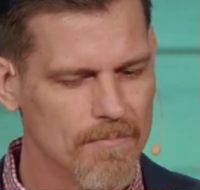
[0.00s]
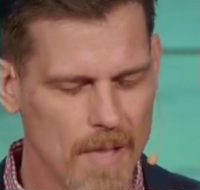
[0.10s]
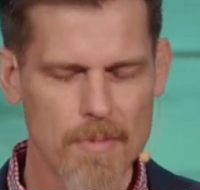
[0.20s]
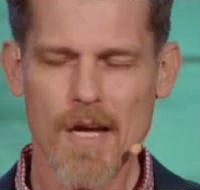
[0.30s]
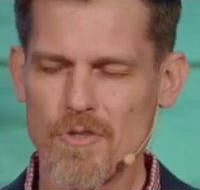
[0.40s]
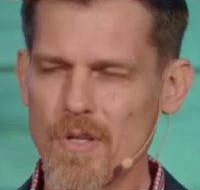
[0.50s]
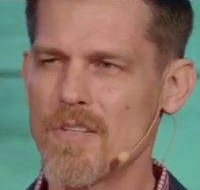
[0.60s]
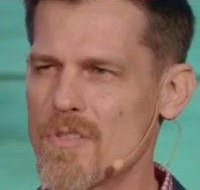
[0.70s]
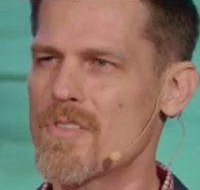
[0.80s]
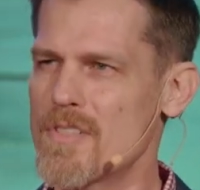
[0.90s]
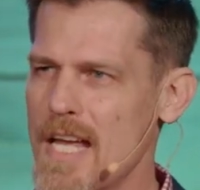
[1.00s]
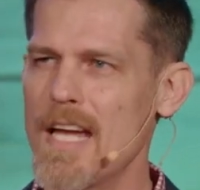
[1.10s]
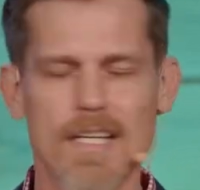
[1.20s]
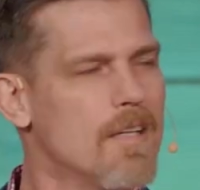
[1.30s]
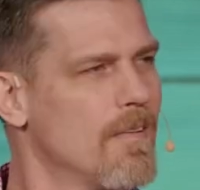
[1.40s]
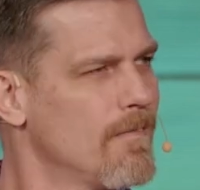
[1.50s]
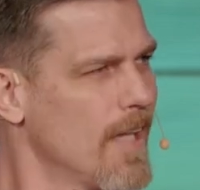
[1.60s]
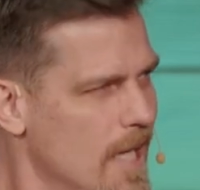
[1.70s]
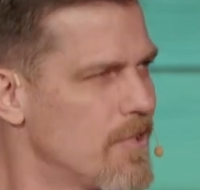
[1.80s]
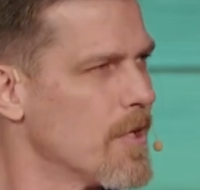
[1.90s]
maybe I should have just stayed in
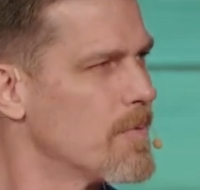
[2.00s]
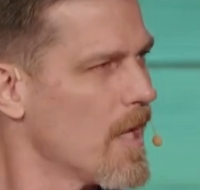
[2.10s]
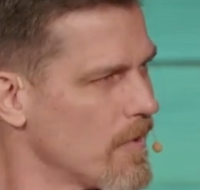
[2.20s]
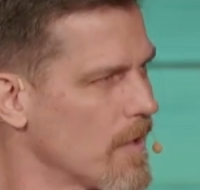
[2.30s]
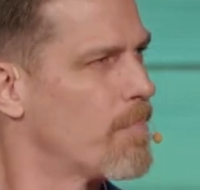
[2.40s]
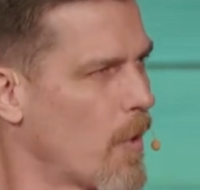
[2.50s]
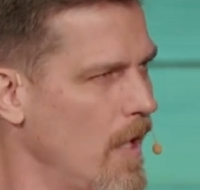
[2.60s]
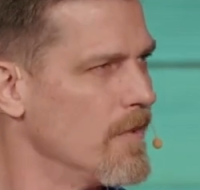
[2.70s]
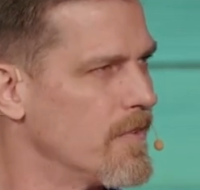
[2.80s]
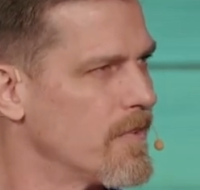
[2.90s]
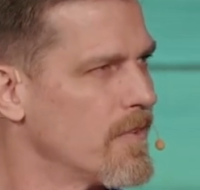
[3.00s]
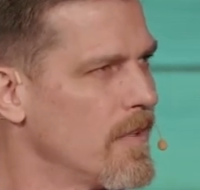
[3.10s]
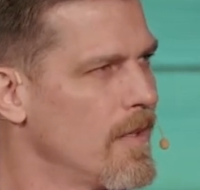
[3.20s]
Egypt as a prince.